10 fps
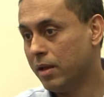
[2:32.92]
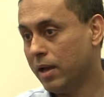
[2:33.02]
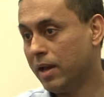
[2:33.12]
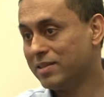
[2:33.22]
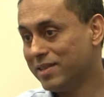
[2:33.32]

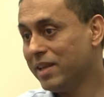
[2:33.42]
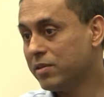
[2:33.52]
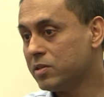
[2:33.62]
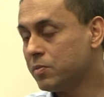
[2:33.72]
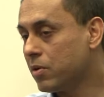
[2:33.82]
And I say
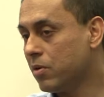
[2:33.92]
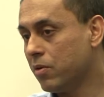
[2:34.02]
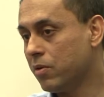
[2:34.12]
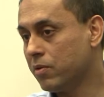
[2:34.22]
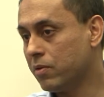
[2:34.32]
this
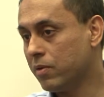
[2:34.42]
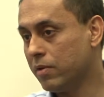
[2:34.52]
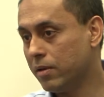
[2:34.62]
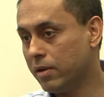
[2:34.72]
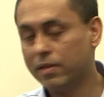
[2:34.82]
because
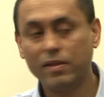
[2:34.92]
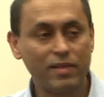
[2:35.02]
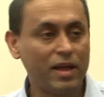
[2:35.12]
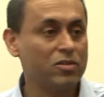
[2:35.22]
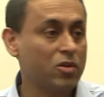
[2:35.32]
I
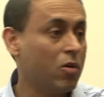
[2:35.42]
think that is